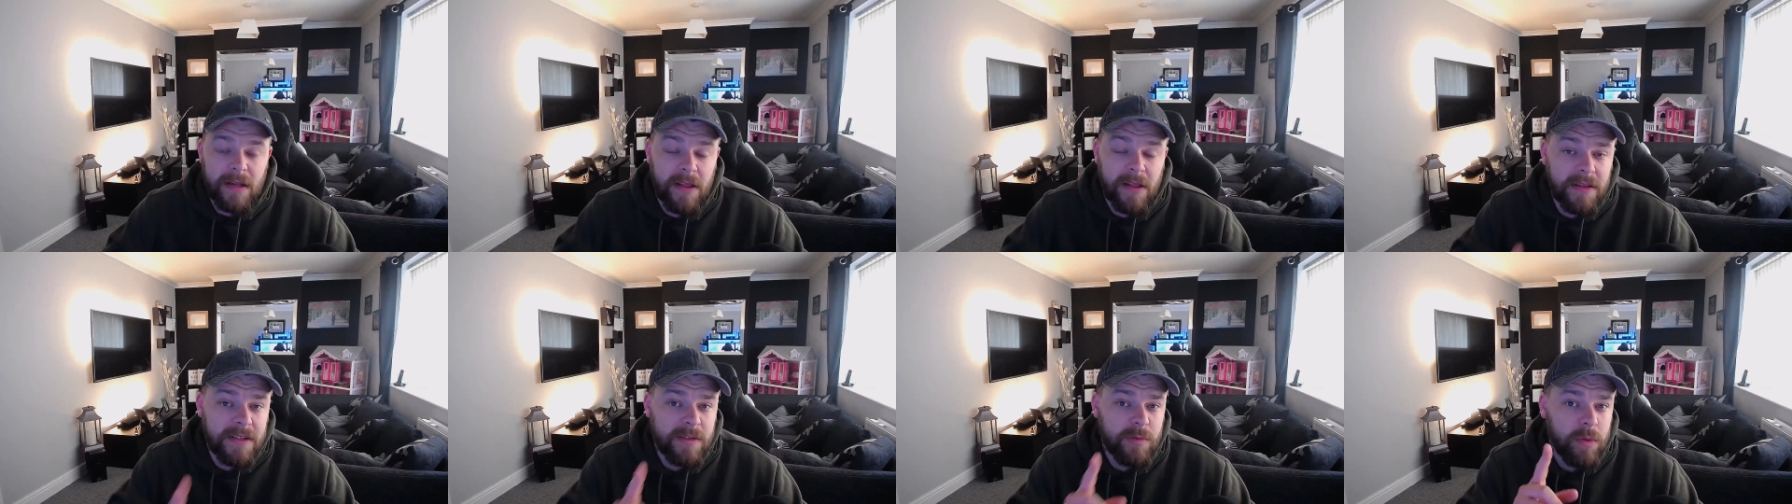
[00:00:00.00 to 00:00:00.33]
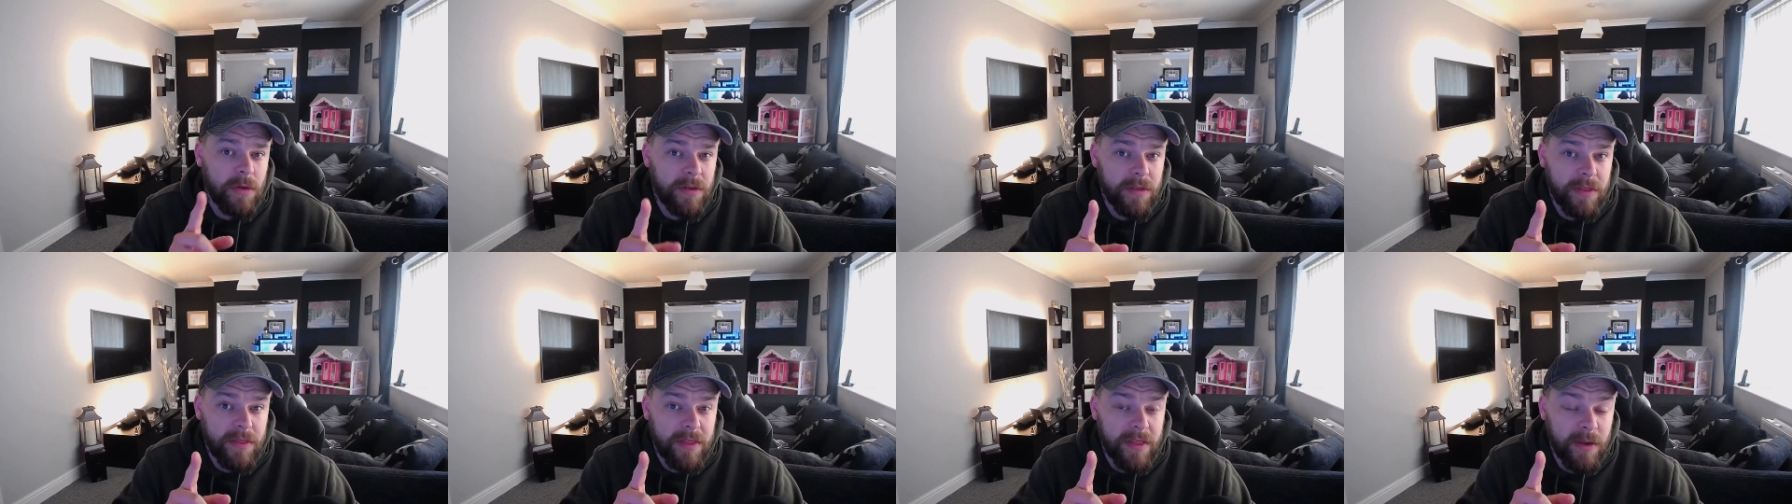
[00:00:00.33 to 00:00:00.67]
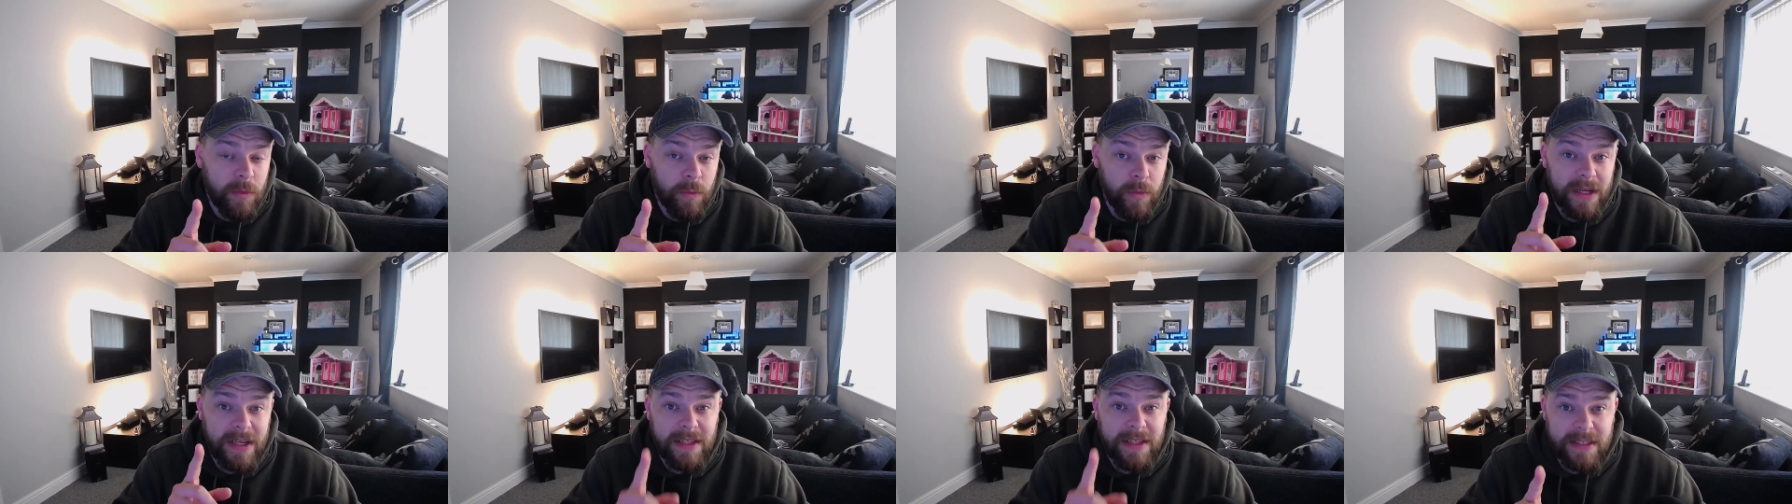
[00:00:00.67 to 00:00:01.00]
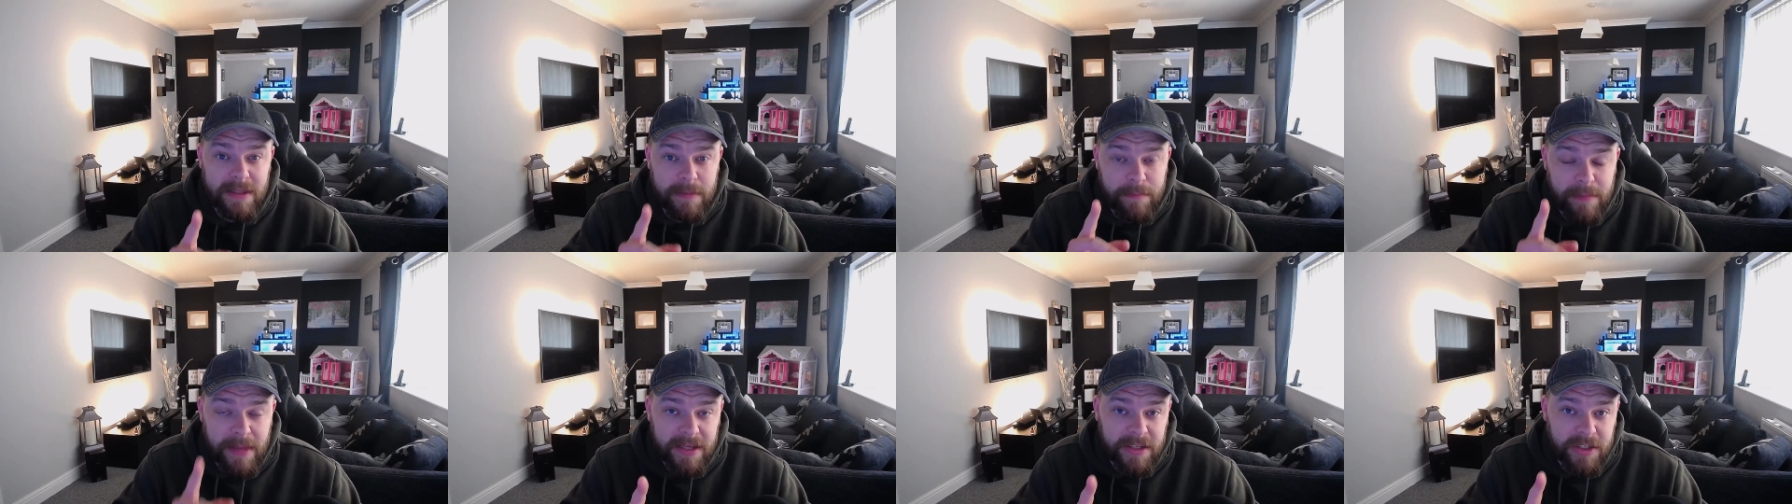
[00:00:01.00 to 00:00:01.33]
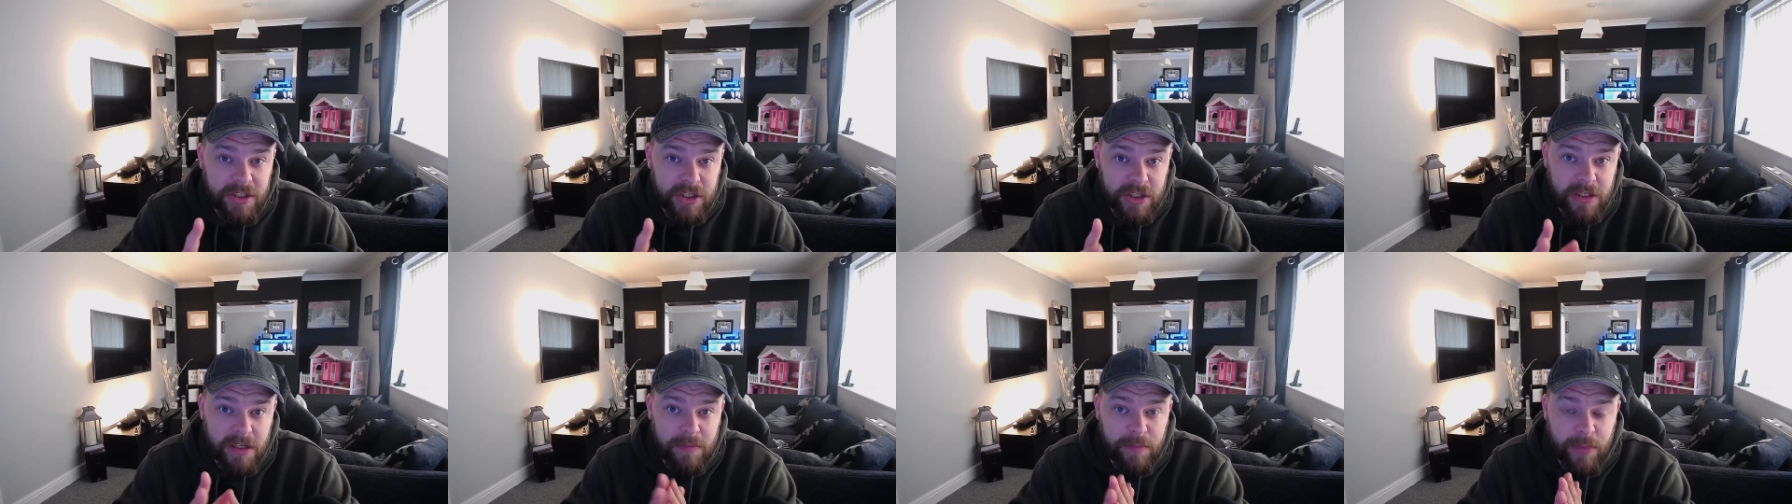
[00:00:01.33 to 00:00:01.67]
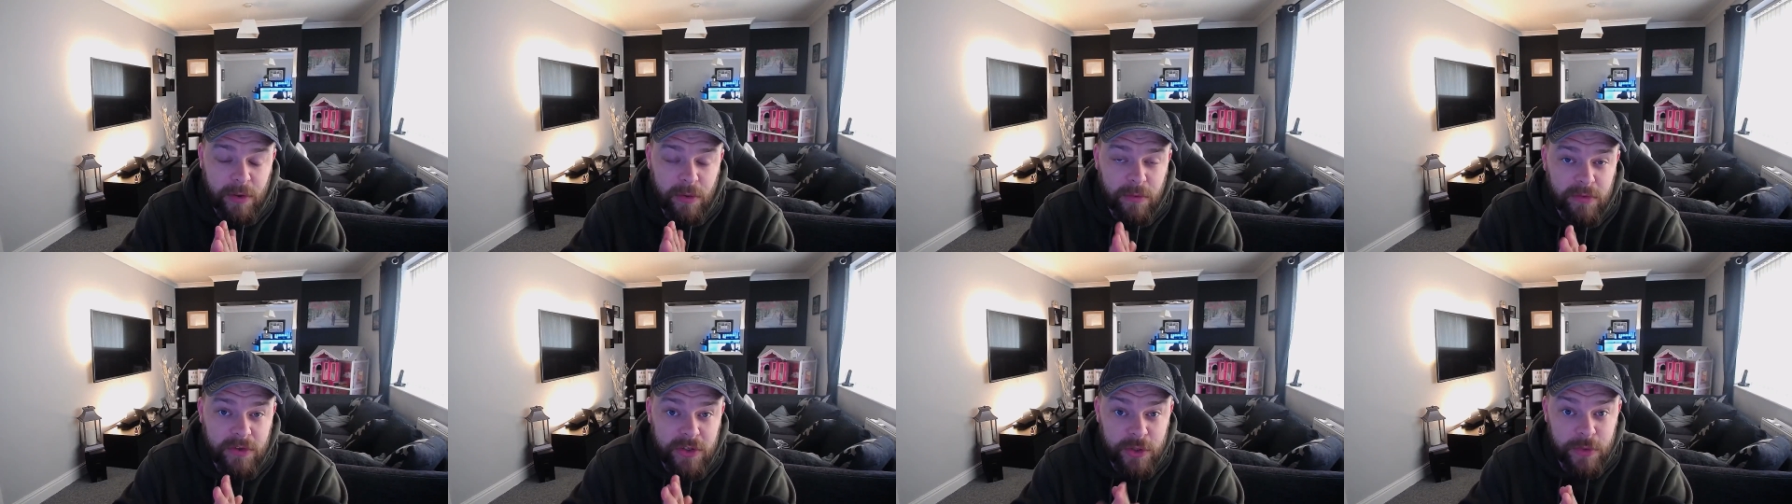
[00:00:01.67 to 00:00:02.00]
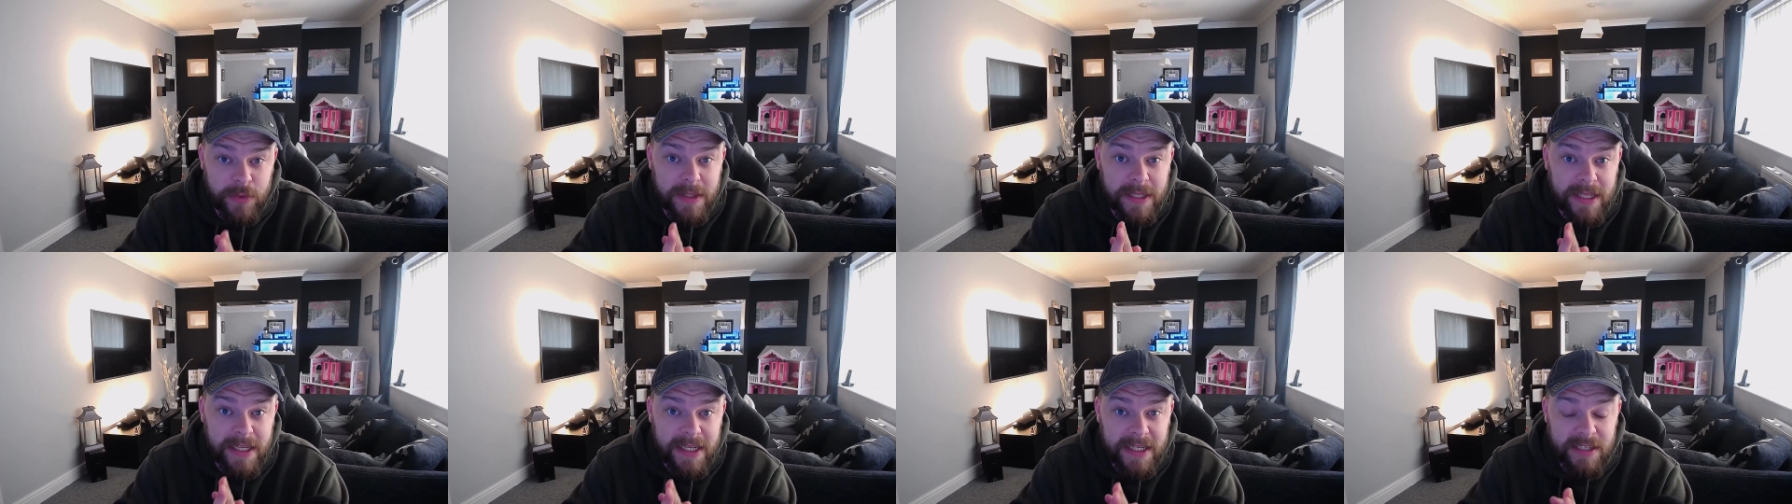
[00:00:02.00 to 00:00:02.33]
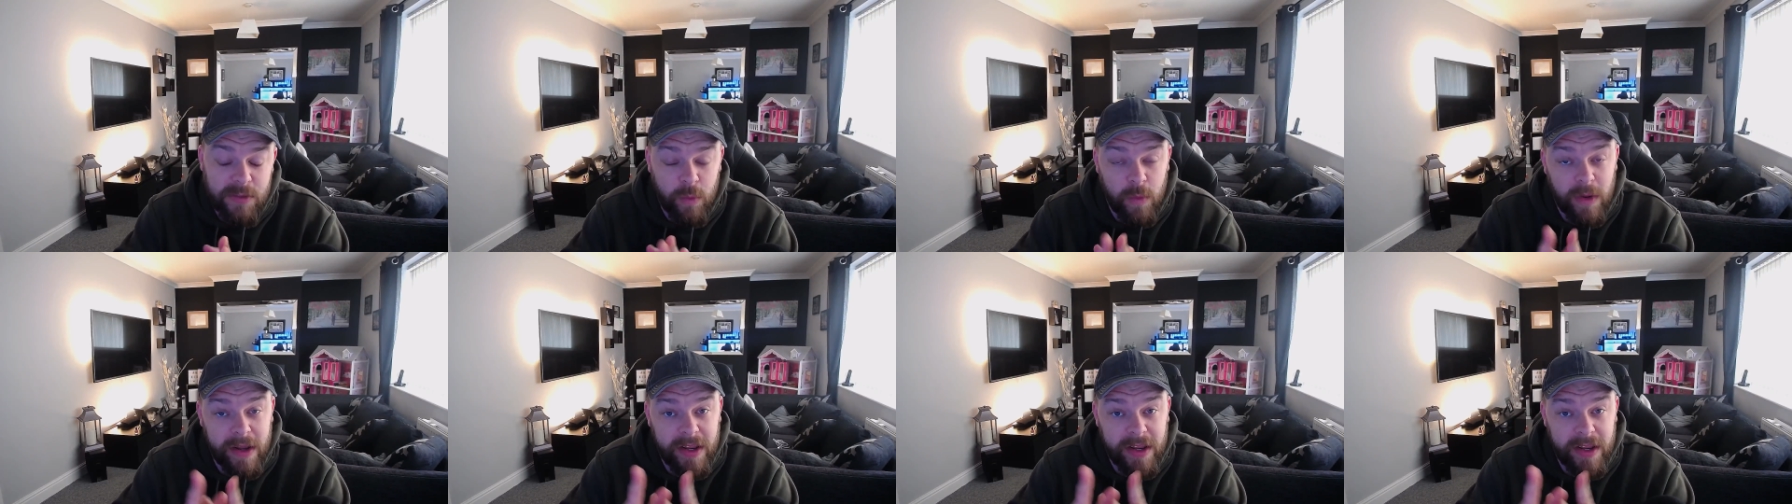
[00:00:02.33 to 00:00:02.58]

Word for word: Now, there's one thing we need to mention about doing this.